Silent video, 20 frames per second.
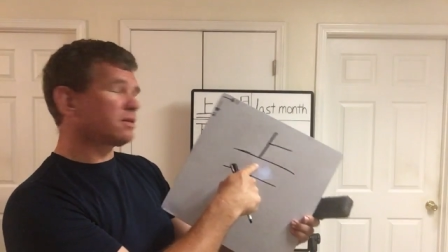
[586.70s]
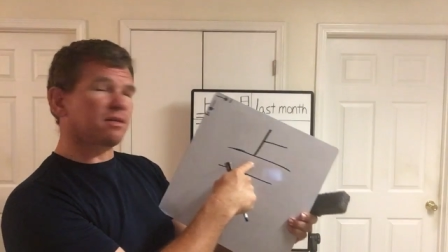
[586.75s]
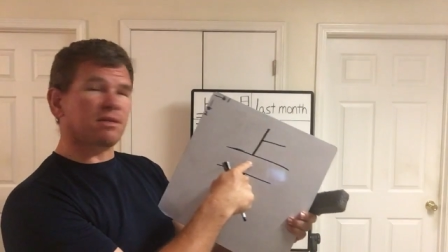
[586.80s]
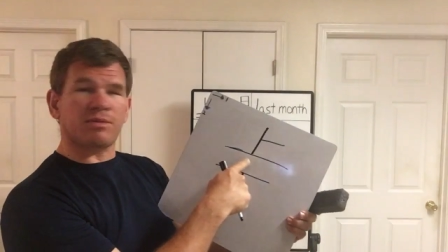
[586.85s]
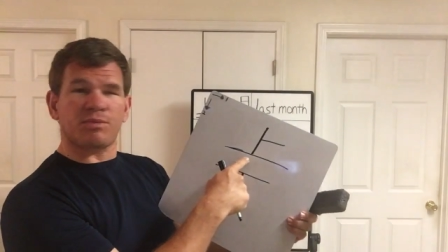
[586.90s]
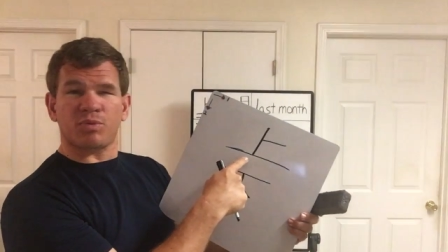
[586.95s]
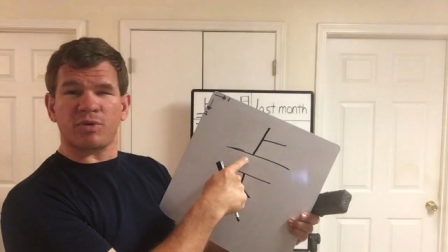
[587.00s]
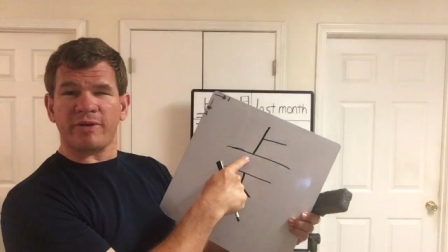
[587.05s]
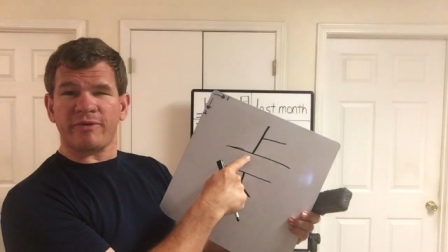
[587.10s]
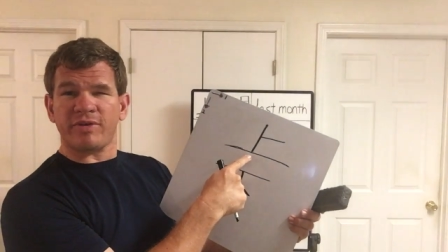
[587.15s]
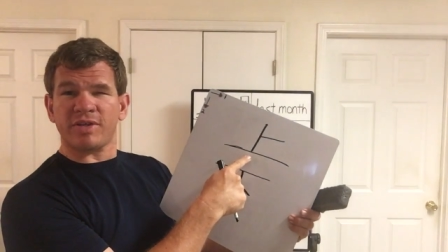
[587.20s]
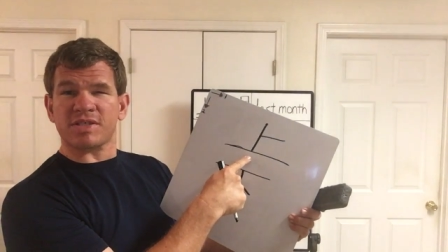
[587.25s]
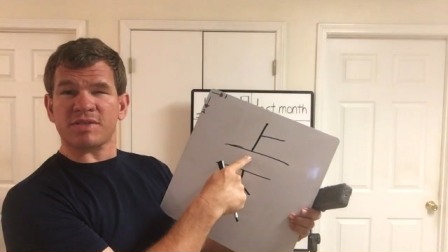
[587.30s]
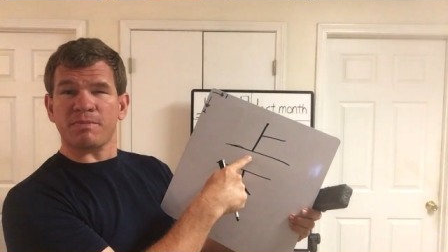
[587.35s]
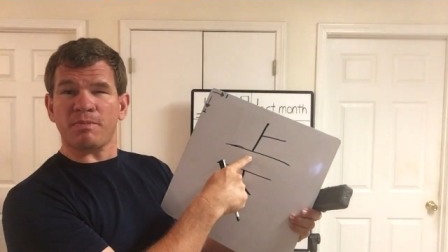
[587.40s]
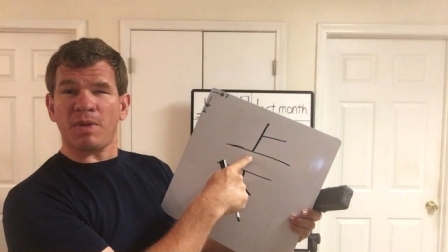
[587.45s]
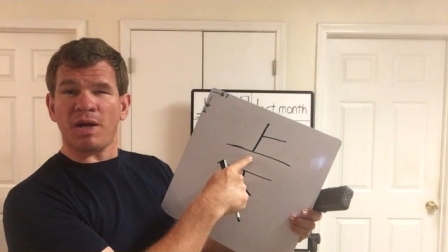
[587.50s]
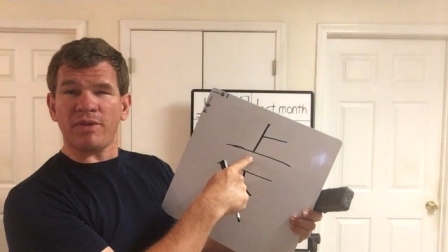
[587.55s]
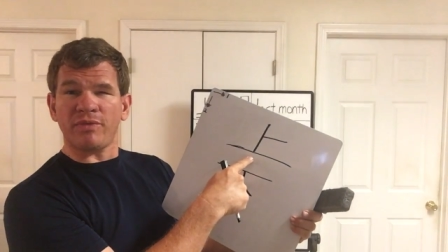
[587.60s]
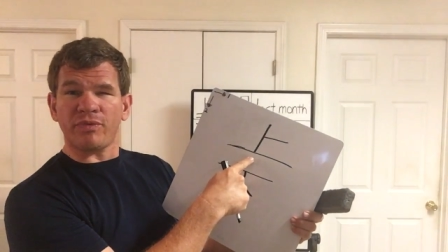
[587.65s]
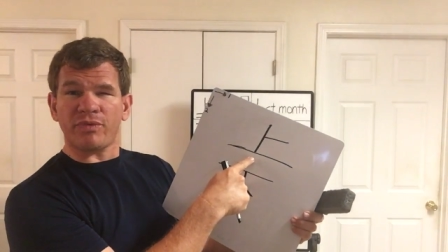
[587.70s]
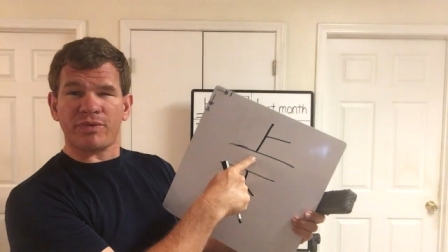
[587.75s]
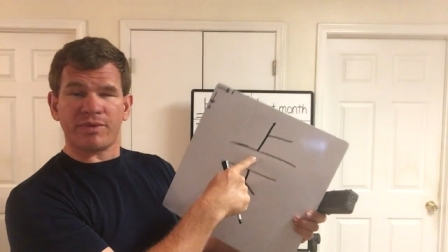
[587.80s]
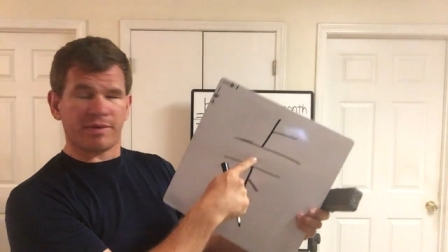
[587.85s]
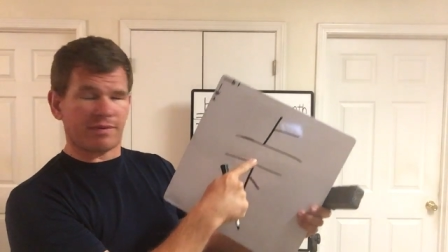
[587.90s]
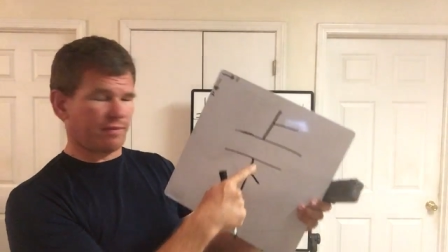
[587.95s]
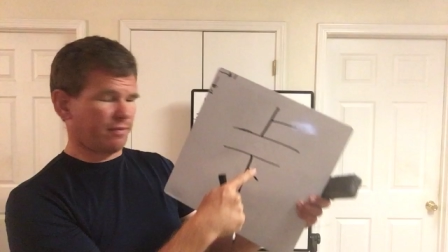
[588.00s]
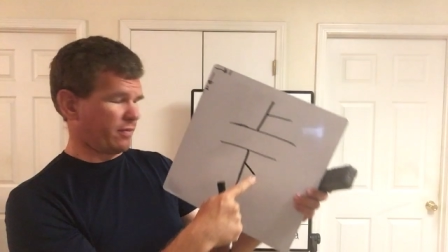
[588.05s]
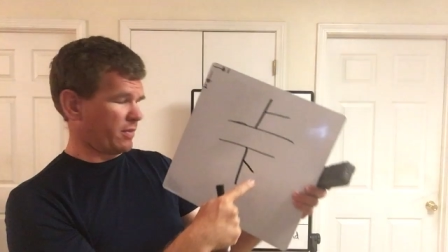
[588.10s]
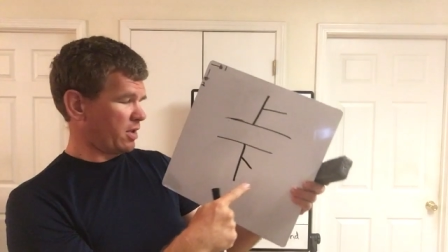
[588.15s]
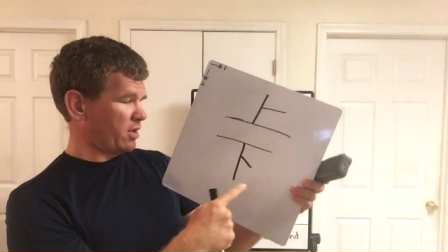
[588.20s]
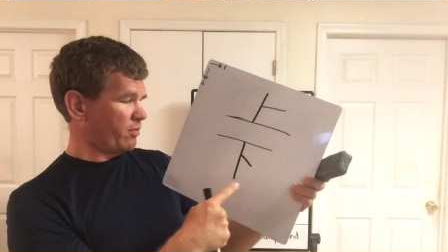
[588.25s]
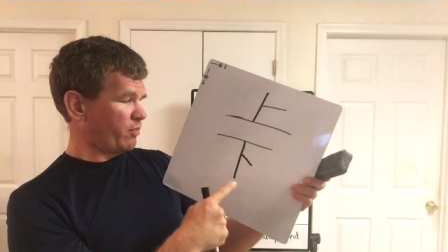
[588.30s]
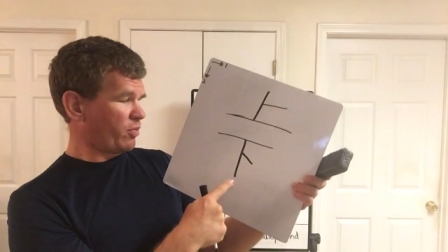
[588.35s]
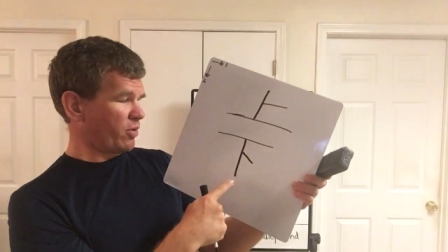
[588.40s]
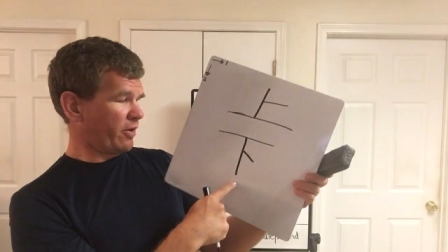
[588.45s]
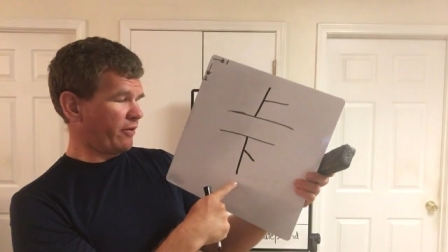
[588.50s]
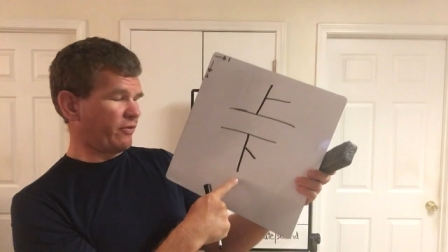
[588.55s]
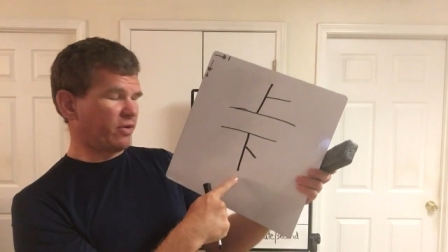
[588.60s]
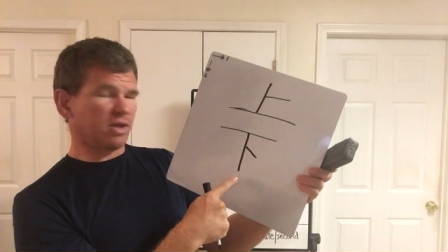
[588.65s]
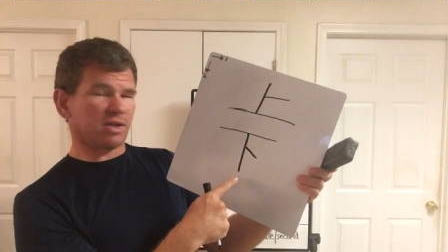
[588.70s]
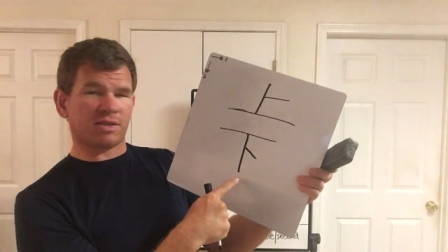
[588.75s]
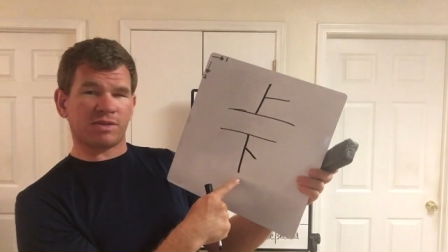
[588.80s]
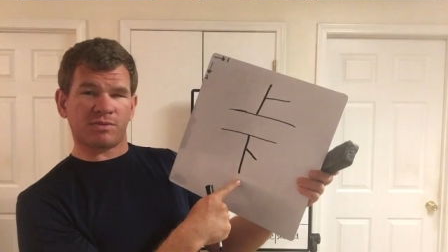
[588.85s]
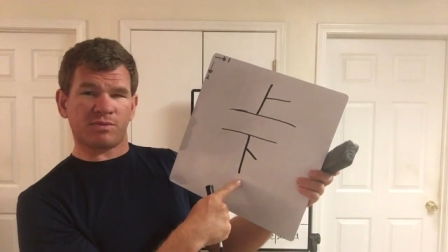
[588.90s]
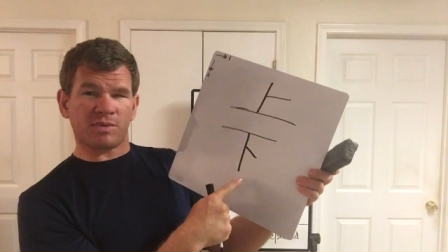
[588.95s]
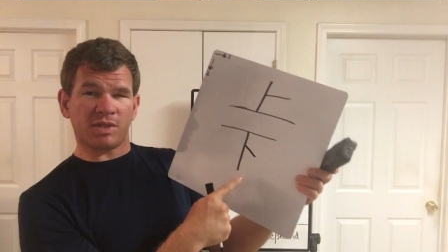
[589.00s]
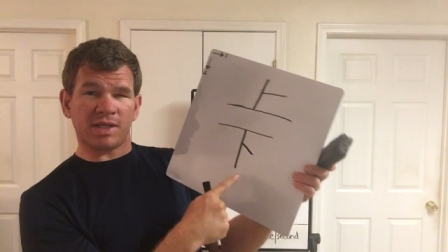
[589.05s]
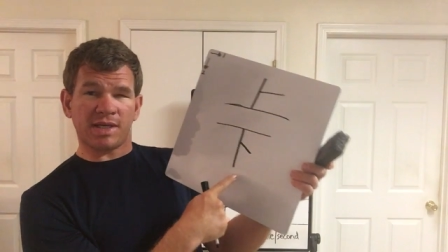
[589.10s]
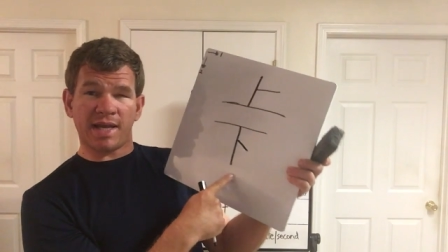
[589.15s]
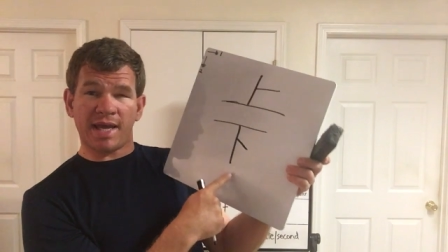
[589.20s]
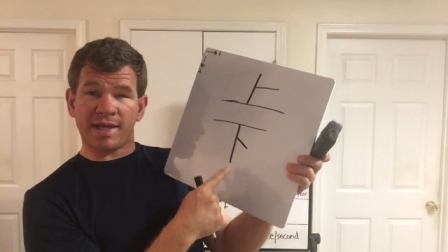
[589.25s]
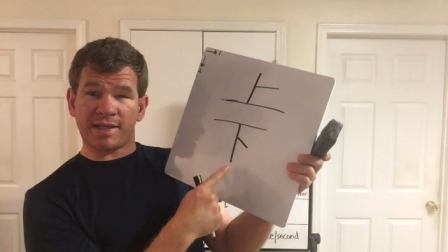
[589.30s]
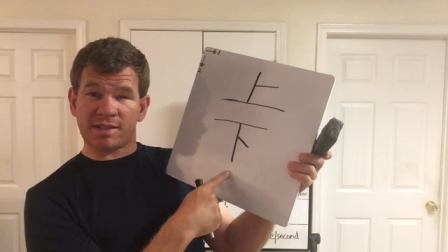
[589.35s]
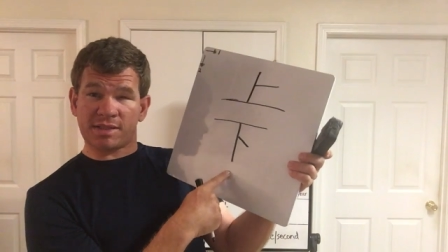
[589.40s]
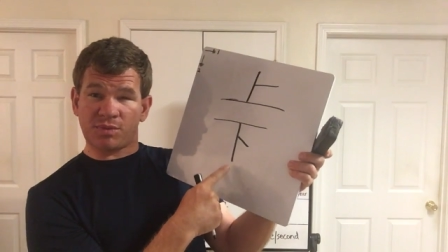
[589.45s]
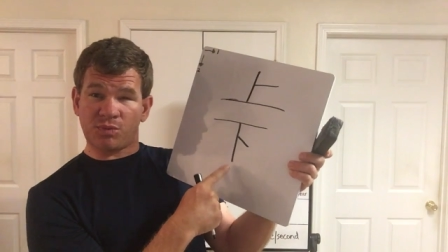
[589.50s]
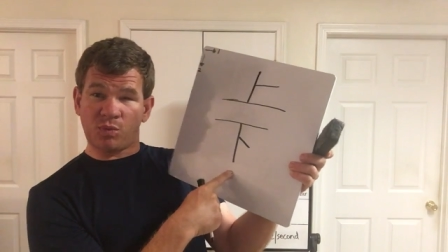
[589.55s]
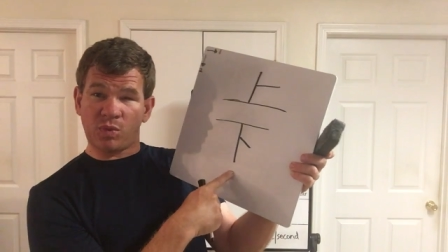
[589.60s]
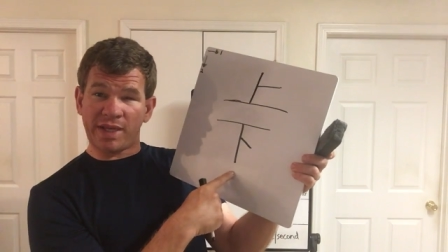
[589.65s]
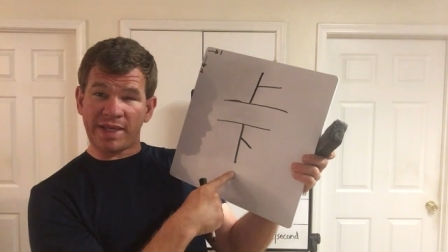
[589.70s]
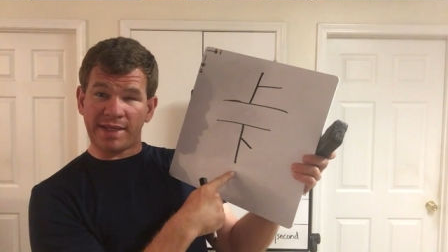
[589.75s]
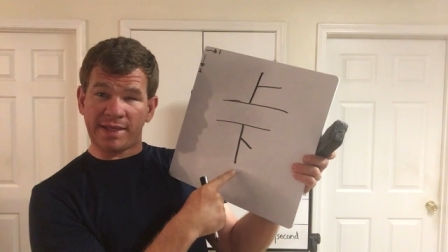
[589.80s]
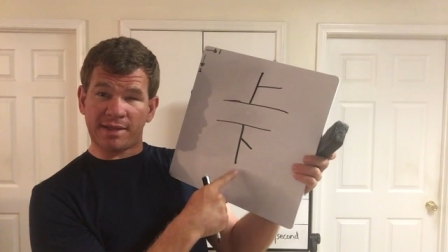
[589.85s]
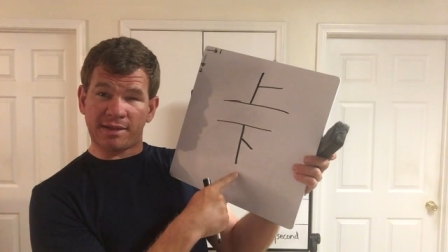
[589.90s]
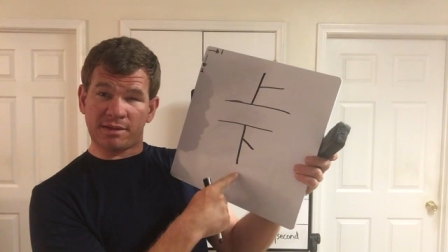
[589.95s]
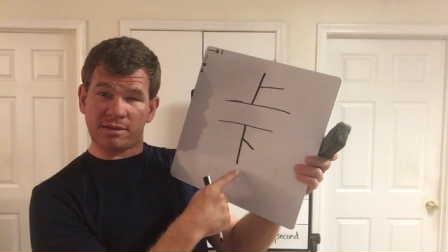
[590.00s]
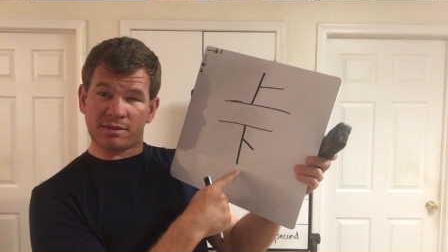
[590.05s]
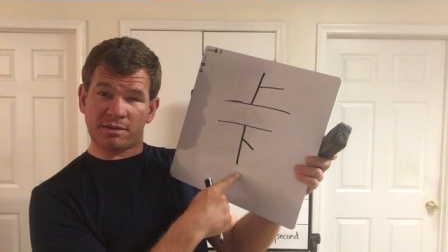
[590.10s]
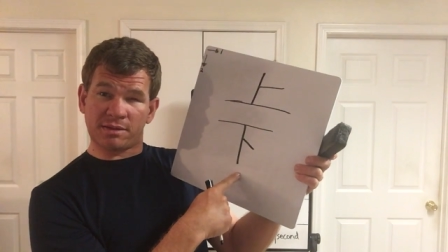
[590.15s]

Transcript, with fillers: the previous month, the previous, the next week,